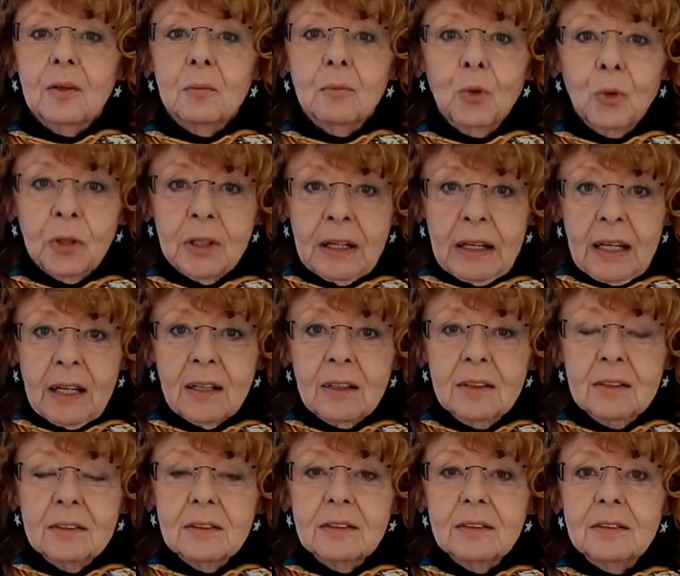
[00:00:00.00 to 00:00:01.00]
morning
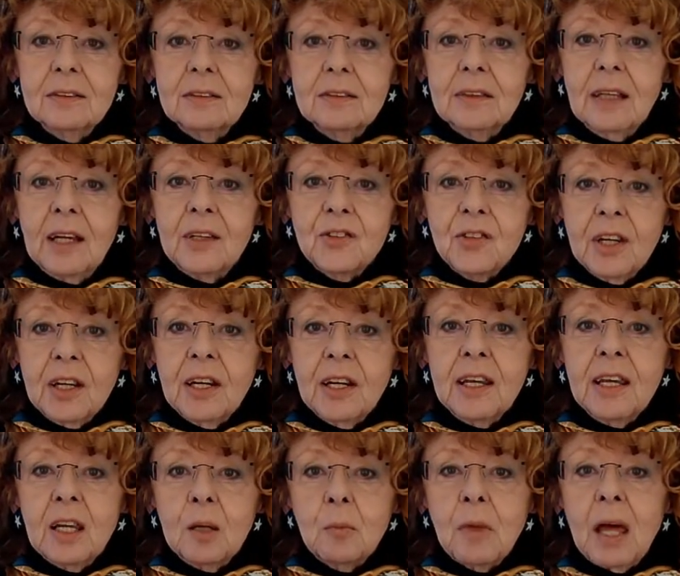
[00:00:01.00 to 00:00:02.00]
at 10
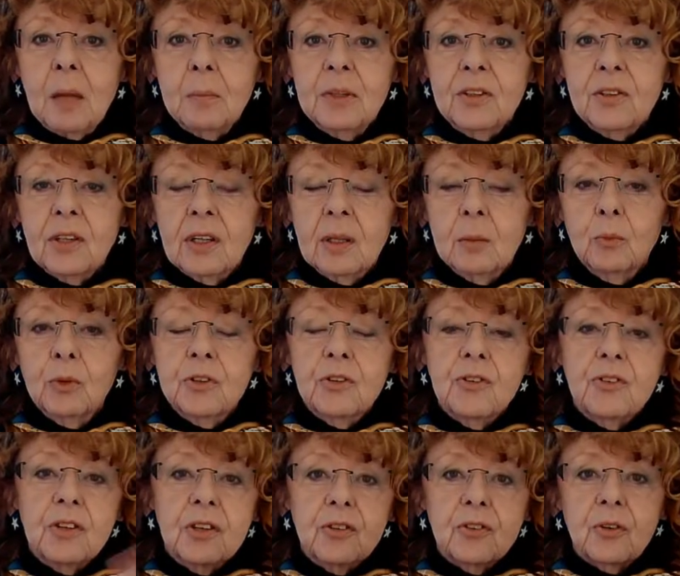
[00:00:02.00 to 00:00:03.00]
a.m. Abbey time, which
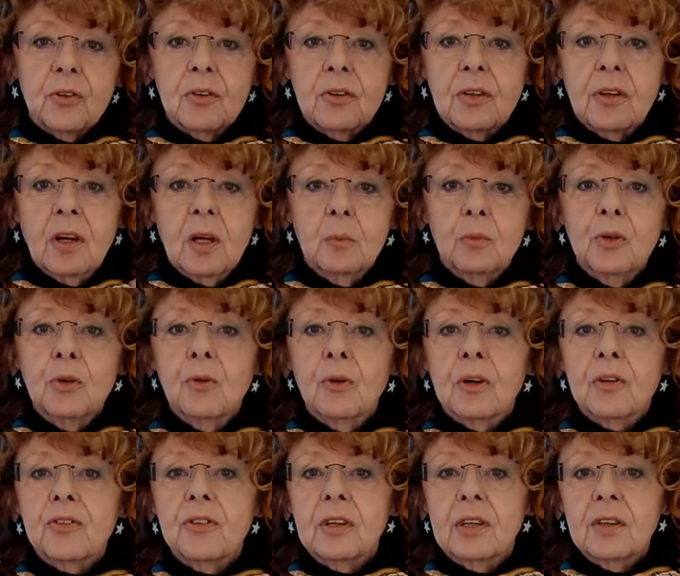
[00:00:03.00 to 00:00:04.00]
is Eastern time, New
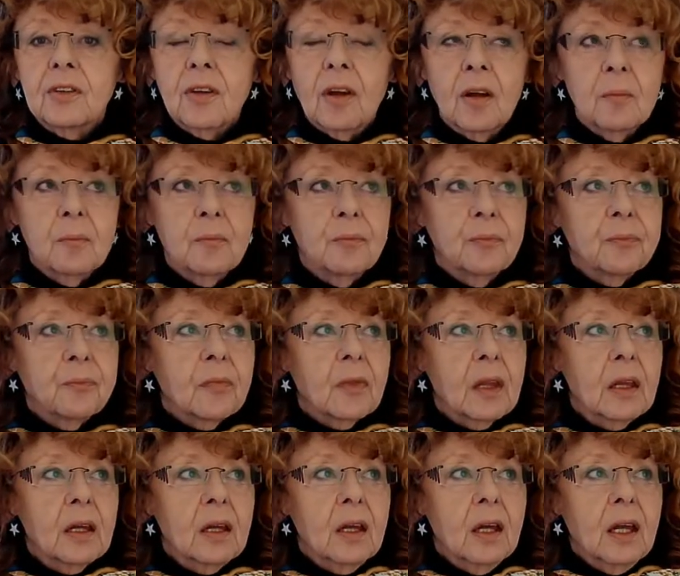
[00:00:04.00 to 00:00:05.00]
York City time.
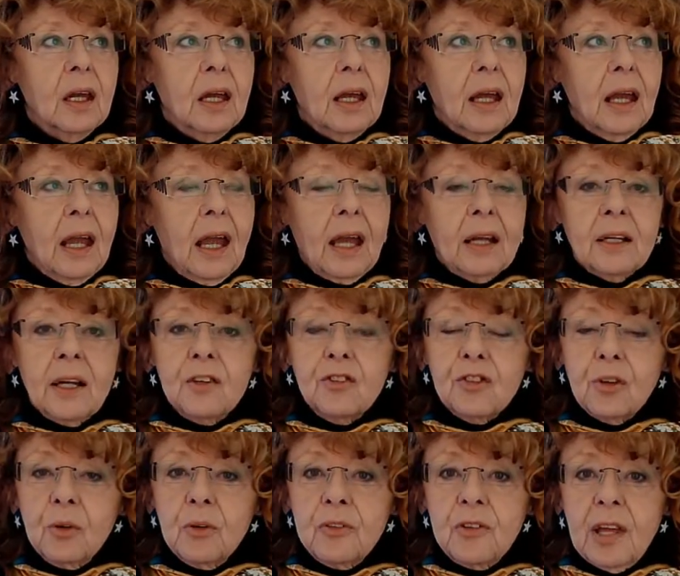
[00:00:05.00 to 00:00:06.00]
And I
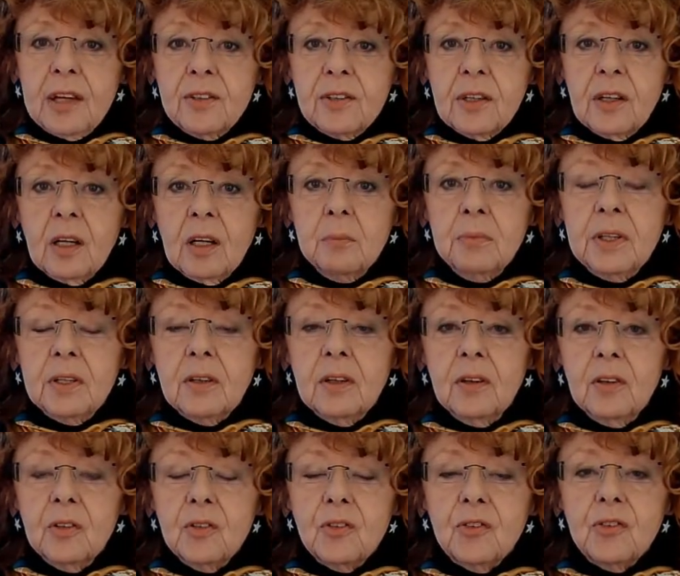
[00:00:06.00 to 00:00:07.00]
chose that time
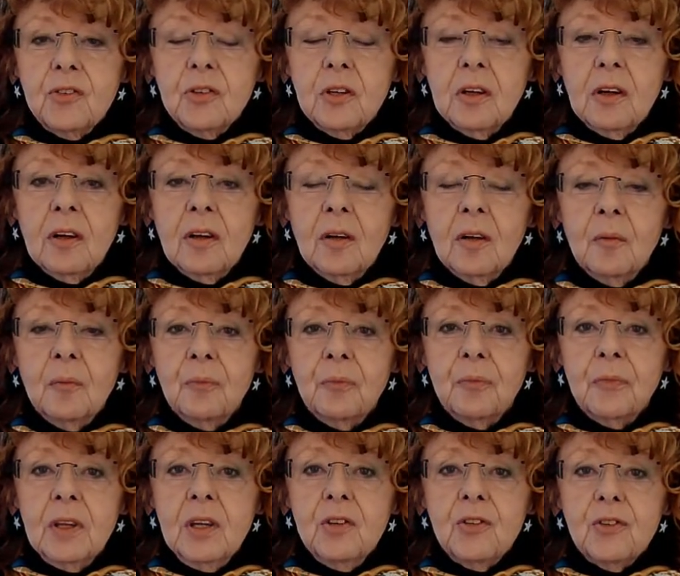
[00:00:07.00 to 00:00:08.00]
because
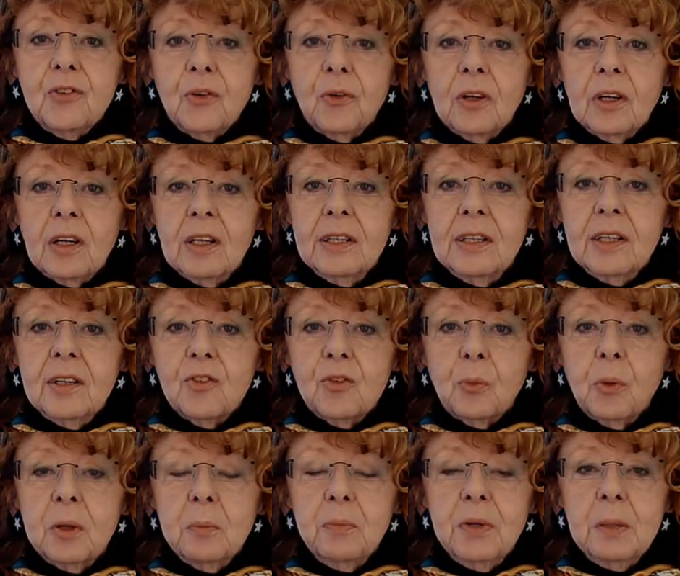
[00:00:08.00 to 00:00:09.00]
historically
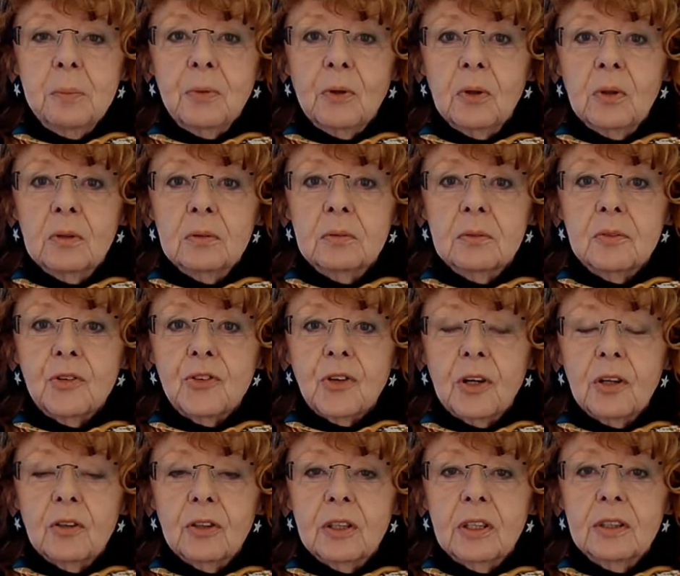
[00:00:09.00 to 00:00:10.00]
it's when people
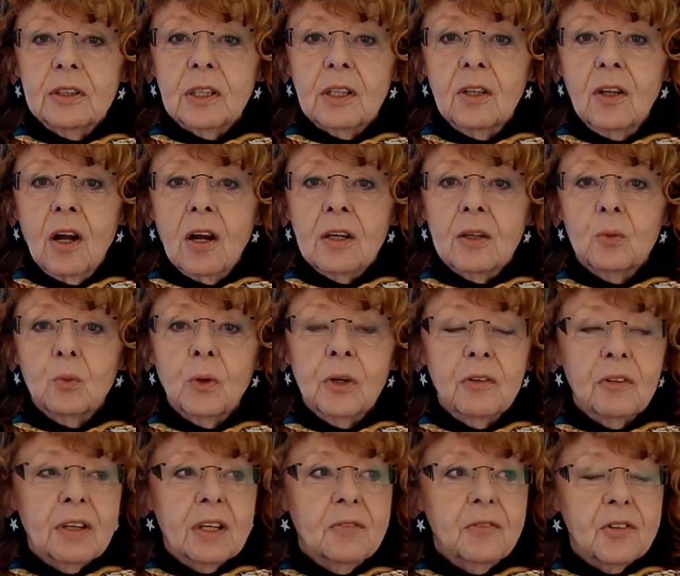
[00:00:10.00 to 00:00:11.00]
start looking at the clock and
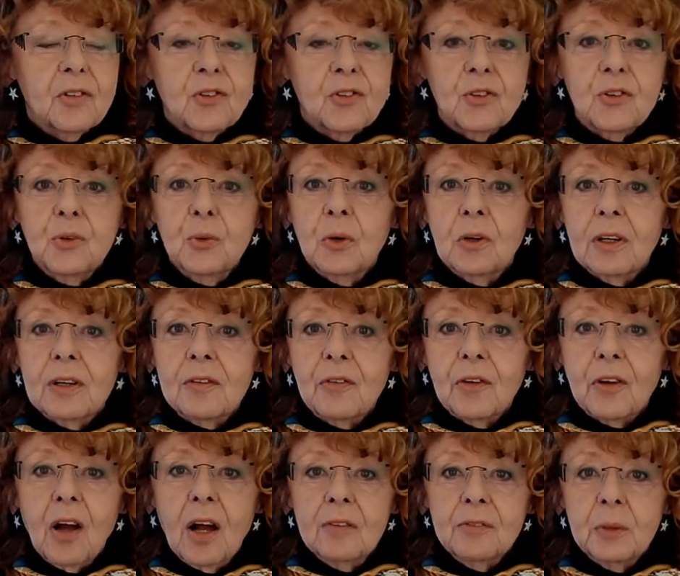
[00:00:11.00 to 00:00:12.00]
wondering if it's too early
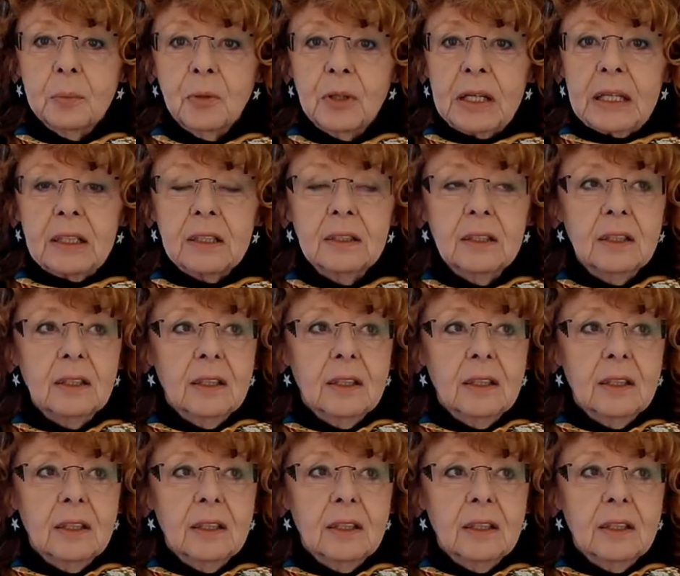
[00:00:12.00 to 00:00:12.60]
for coffee break.